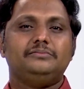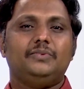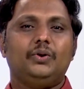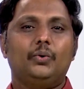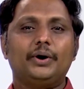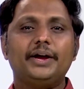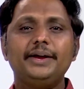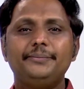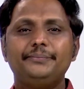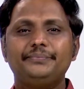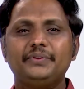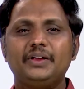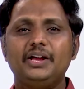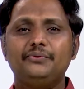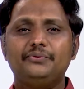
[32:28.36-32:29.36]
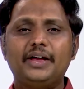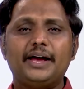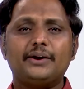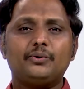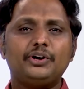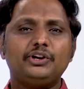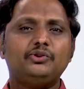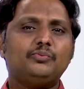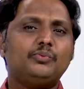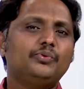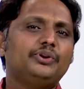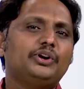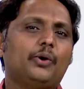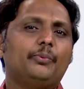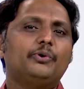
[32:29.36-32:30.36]
Okay. If they are going to move
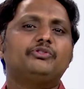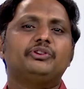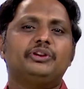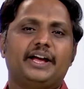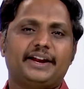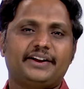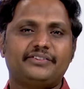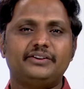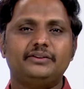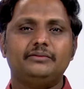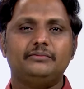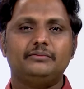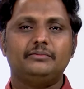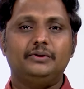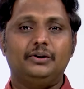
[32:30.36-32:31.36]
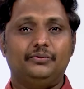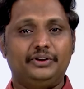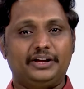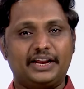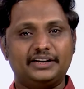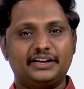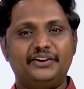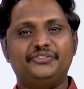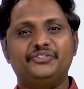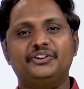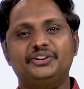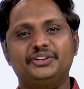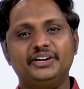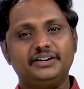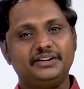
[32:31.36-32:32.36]
in opposite direction, we can consider
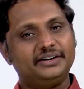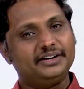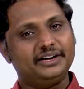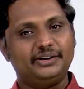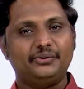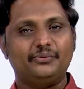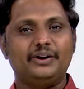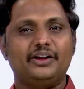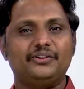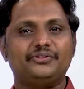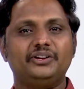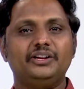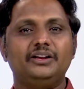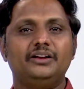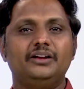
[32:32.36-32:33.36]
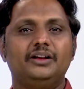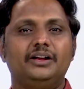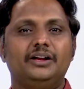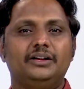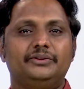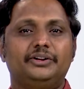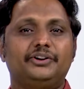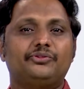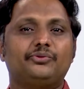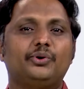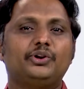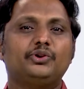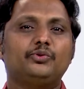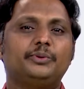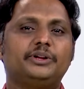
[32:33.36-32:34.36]
that relative velocity, that is
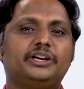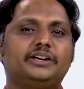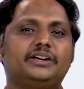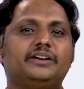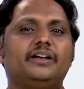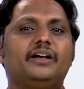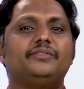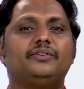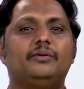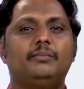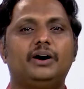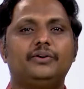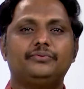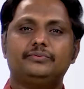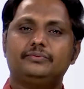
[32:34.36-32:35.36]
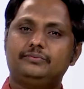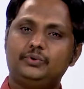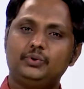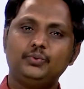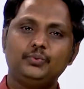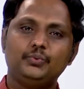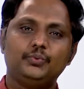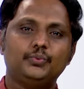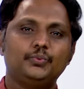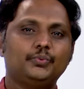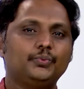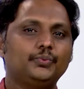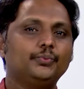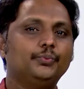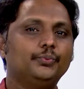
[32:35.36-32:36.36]
going to be that sum of two
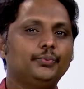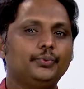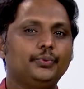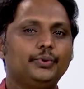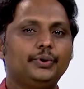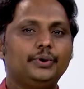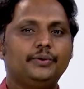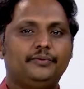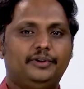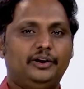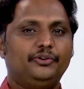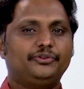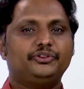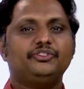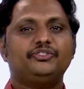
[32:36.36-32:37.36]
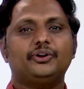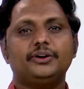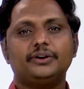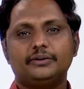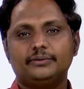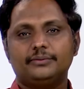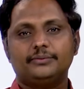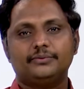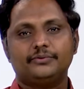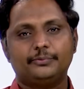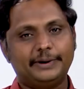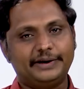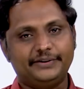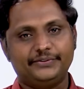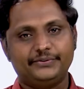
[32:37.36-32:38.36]
velocities or
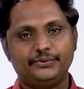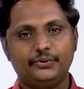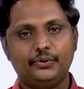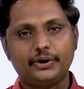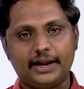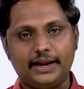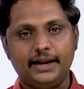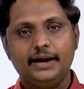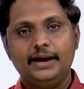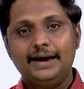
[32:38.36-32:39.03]
speeds. Okay.